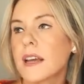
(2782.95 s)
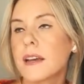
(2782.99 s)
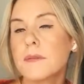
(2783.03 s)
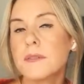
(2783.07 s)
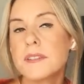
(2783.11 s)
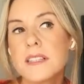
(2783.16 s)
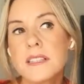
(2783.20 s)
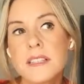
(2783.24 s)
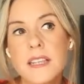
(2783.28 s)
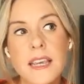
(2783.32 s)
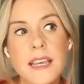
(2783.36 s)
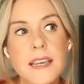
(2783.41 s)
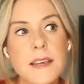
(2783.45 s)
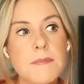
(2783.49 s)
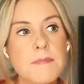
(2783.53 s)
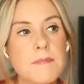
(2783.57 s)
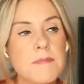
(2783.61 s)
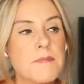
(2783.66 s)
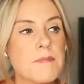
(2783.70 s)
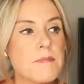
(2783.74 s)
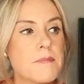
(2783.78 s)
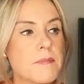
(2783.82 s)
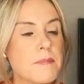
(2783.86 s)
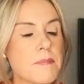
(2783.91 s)
would say,
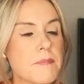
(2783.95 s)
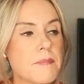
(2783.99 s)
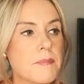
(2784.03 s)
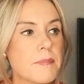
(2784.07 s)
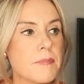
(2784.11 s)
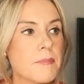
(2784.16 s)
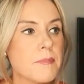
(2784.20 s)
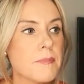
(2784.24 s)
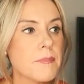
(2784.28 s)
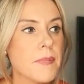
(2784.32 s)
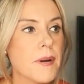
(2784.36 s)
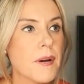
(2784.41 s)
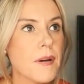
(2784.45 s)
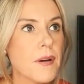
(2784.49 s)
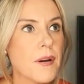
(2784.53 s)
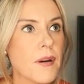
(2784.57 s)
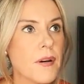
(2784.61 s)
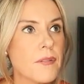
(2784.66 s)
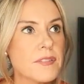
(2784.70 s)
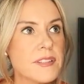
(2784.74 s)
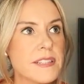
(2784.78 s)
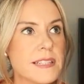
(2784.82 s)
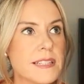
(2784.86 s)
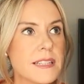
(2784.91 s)

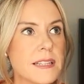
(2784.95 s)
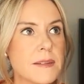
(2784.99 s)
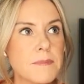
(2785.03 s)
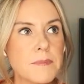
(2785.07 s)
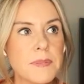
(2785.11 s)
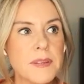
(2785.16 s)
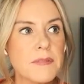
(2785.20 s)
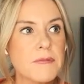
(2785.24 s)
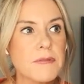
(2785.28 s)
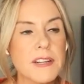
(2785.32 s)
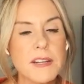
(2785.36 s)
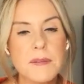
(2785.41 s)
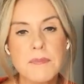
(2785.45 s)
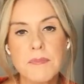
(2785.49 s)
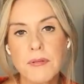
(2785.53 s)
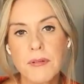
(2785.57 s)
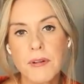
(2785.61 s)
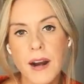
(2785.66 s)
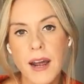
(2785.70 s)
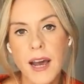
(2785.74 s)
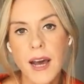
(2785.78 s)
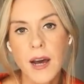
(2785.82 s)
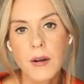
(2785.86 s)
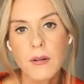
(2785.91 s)
obviously, be really
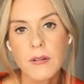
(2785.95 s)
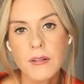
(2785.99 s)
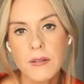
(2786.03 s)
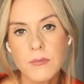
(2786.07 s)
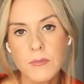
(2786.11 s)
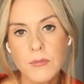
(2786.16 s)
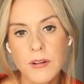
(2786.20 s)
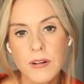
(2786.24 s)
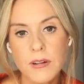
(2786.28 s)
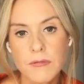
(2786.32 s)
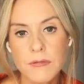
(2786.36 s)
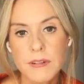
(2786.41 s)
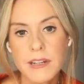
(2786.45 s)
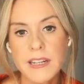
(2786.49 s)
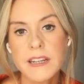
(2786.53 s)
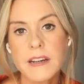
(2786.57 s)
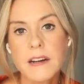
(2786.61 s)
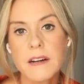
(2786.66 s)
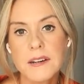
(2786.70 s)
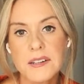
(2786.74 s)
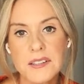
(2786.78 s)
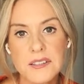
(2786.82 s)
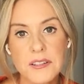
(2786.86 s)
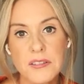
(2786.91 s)
proud and work really
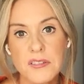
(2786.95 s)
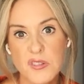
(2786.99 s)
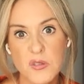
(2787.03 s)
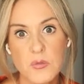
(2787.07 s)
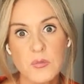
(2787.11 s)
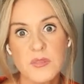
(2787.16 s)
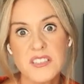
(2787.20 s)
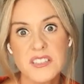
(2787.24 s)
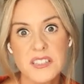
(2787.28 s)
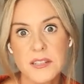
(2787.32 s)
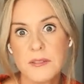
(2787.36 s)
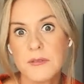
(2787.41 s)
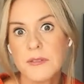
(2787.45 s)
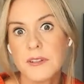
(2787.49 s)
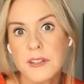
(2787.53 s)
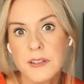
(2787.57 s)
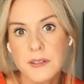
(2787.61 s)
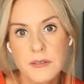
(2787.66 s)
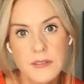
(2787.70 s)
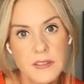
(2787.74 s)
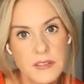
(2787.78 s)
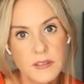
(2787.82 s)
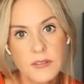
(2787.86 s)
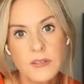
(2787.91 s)
hard on your
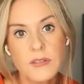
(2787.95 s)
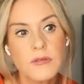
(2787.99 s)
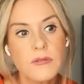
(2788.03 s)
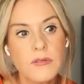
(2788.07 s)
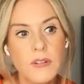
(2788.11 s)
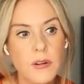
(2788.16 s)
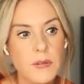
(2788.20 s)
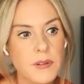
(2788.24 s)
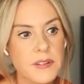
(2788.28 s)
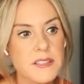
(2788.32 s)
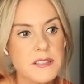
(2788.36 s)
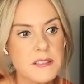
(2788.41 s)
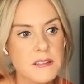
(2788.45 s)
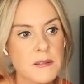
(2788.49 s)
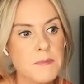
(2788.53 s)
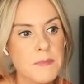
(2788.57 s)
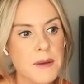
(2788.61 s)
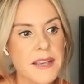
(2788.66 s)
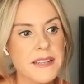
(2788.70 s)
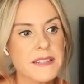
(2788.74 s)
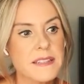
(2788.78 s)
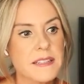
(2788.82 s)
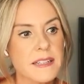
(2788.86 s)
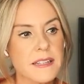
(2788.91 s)
material so you know it's the
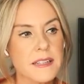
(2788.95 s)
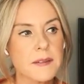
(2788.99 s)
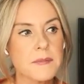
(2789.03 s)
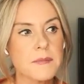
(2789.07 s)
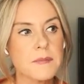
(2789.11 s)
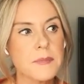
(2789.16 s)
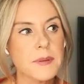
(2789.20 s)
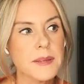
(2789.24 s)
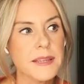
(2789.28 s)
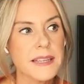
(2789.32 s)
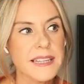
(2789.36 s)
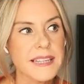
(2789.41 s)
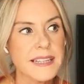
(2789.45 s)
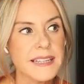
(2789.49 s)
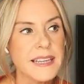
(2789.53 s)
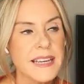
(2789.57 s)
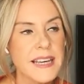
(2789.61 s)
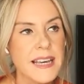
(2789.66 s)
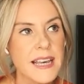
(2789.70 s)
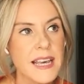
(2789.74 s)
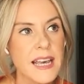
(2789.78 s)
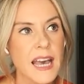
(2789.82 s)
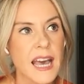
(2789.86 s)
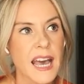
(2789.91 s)
best it can be,
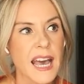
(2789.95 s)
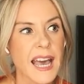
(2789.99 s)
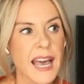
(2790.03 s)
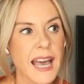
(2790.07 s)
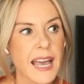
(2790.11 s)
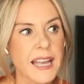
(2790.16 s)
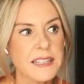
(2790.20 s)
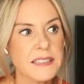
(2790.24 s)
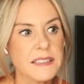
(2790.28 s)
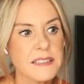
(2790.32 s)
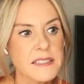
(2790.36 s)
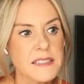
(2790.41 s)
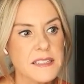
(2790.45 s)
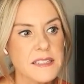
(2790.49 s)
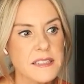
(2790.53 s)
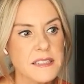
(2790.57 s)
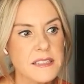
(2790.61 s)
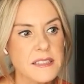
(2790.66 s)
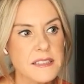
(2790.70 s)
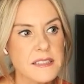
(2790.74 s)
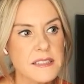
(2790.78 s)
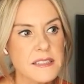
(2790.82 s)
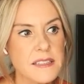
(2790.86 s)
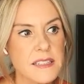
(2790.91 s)
and
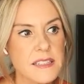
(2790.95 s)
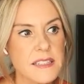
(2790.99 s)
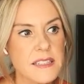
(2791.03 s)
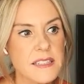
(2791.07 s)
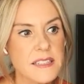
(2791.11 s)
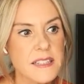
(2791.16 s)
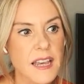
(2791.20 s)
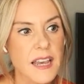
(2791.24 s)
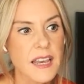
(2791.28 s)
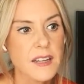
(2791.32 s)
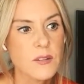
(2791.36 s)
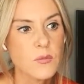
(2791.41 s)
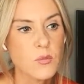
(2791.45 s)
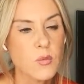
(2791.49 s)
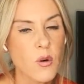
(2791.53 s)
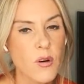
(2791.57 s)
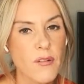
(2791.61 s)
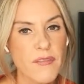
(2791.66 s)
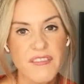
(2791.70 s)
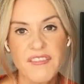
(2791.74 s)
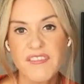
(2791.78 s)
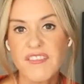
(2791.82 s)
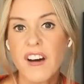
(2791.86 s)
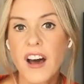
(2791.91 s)
decide
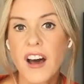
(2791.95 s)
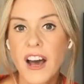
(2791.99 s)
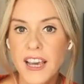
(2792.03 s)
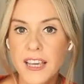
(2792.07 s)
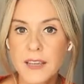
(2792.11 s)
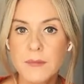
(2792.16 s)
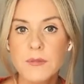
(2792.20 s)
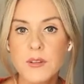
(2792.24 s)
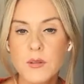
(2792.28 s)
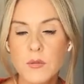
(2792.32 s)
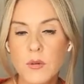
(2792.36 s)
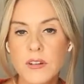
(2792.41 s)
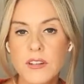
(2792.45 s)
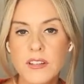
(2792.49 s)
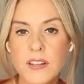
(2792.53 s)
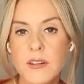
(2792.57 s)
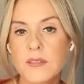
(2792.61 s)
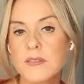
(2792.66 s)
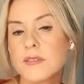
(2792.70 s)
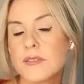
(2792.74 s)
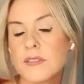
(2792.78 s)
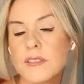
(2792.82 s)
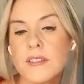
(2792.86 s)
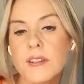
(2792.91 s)
what vibe you want to go
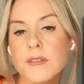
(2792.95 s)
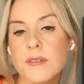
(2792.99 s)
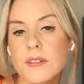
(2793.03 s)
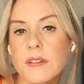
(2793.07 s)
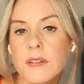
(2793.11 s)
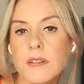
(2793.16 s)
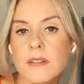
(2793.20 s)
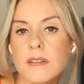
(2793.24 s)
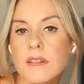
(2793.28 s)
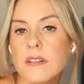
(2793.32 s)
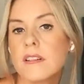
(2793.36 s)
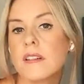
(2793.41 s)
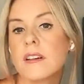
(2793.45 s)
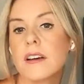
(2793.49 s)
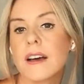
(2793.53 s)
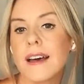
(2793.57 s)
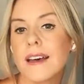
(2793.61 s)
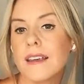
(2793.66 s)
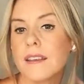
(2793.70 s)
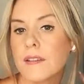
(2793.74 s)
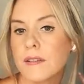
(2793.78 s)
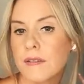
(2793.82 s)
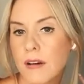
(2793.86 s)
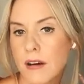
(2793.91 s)
to. You know, you can look at
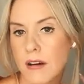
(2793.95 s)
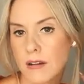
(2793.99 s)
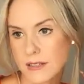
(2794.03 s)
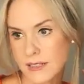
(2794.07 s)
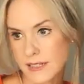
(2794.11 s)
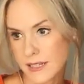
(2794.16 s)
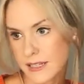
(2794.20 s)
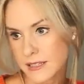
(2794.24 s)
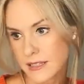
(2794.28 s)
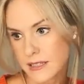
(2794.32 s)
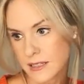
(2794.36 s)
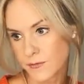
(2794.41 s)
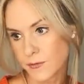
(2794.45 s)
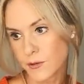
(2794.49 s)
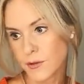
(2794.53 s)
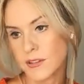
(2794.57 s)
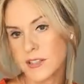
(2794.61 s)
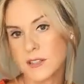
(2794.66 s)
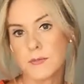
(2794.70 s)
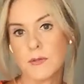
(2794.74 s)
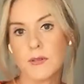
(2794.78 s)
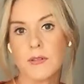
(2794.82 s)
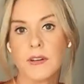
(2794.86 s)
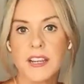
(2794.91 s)
other artists for
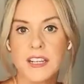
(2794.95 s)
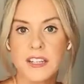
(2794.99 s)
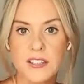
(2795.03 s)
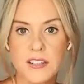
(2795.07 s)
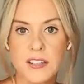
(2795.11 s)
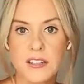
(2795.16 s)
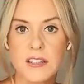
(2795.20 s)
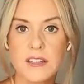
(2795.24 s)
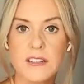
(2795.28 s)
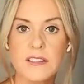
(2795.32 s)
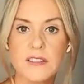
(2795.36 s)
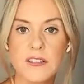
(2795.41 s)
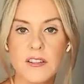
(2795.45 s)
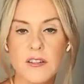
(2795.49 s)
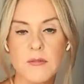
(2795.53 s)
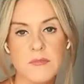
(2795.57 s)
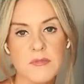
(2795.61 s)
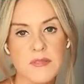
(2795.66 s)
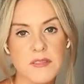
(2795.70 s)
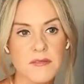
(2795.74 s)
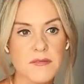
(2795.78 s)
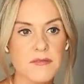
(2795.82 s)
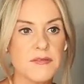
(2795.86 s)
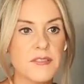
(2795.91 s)
inspiration in
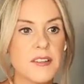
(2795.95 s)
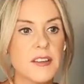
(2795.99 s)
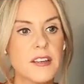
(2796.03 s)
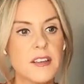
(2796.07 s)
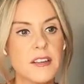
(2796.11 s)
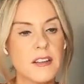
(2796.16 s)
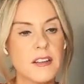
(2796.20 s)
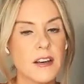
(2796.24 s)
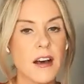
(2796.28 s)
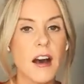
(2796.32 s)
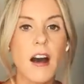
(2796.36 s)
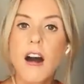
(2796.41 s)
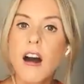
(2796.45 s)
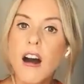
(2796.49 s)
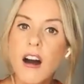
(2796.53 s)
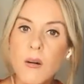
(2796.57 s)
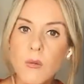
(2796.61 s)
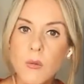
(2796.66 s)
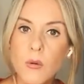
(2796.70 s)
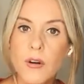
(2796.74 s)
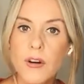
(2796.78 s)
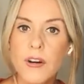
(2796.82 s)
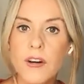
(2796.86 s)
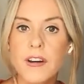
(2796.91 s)
terms of
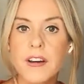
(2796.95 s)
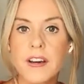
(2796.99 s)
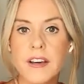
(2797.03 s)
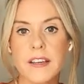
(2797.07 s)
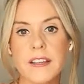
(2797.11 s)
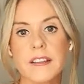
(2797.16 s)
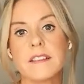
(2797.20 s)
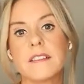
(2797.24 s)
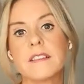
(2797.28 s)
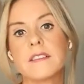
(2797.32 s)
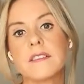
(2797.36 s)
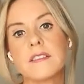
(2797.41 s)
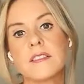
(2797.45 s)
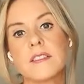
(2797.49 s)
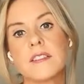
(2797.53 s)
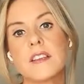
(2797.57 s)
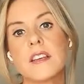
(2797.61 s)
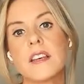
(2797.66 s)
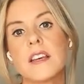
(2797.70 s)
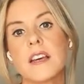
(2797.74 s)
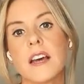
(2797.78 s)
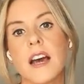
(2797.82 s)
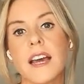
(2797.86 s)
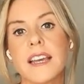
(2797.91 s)
artwork and
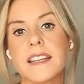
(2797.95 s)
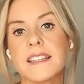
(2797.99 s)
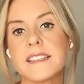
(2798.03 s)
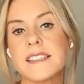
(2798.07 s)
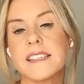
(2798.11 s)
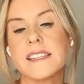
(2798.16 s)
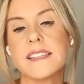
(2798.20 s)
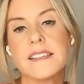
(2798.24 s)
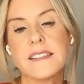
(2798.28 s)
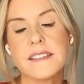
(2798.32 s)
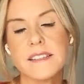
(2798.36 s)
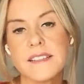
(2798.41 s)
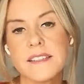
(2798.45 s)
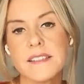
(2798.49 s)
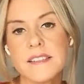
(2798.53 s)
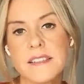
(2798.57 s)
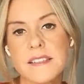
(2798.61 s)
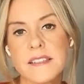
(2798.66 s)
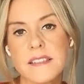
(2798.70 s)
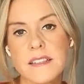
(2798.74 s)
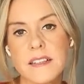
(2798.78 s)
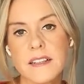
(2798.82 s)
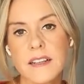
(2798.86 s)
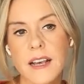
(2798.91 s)

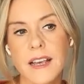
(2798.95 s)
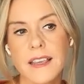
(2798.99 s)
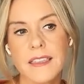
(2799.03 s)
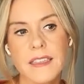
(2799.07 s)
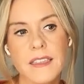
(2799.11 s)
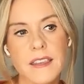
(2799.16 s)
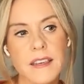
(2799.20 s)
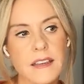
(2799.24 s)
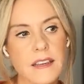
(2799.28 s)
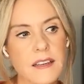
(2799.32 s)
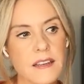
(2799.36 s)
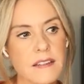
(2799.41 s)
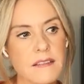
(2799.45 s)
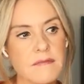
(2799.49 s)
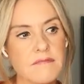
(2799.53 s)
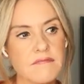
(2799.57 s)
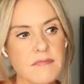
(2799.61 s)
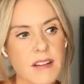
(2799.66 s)
ideas. I think